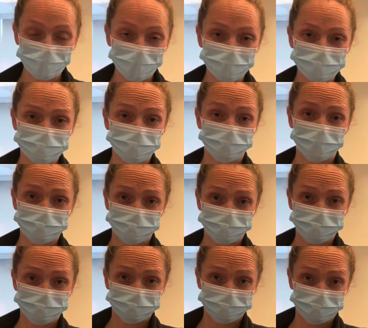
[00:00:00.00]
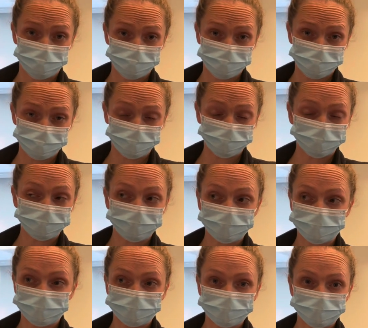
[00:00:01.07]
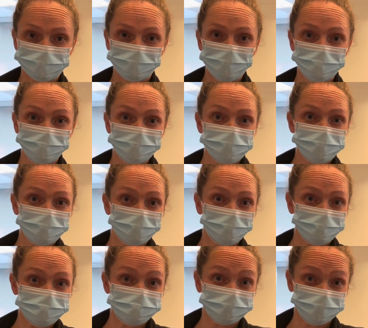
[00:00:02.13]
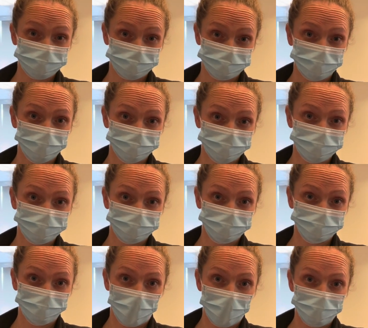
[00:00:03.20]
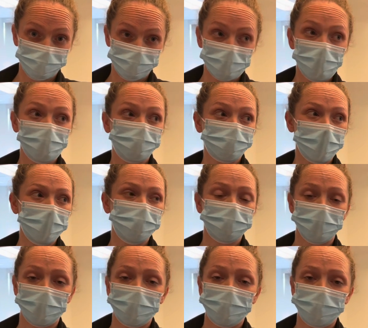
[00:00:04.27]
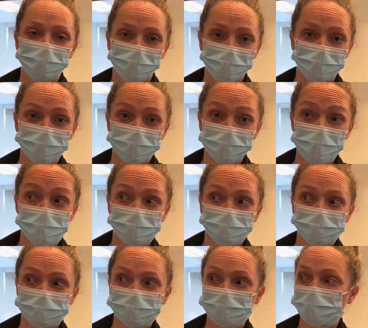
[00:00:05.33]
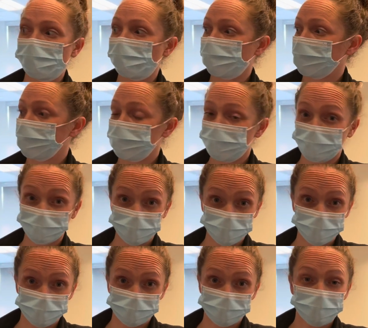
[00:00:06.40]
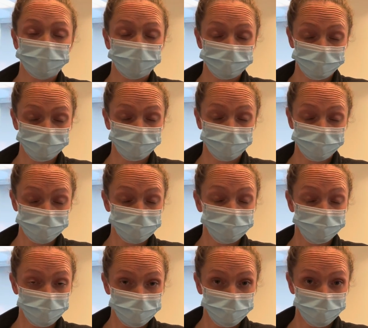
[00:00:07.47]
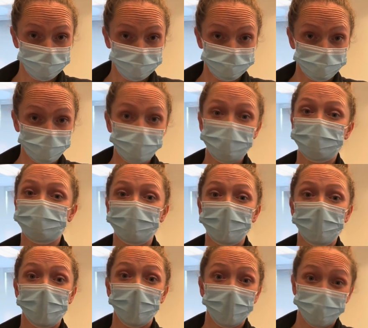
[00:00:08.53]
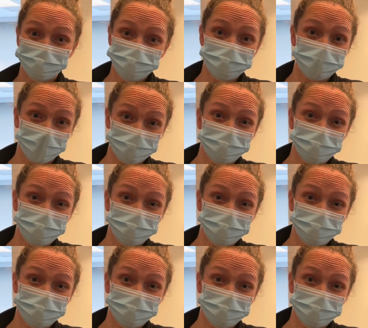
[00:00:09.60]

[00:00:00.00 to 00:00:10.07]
As a registered nurse, we support transparency and high quality services that we provide to the public. I do not